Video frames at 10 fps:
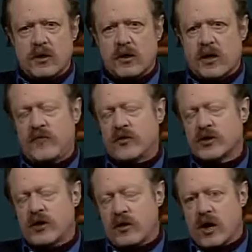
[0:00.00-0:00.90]
If
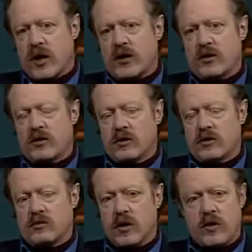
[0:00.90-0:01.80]
there's no God,
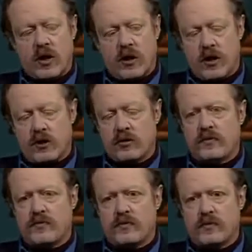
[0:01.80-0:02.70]
one might argue,
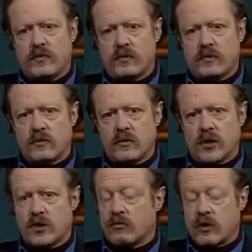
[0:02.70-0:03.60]

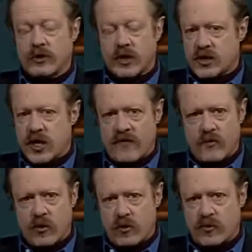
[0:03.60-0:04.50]
then the world doesn't have a
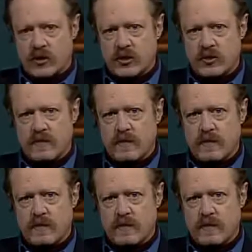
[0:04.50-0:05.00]
purpose.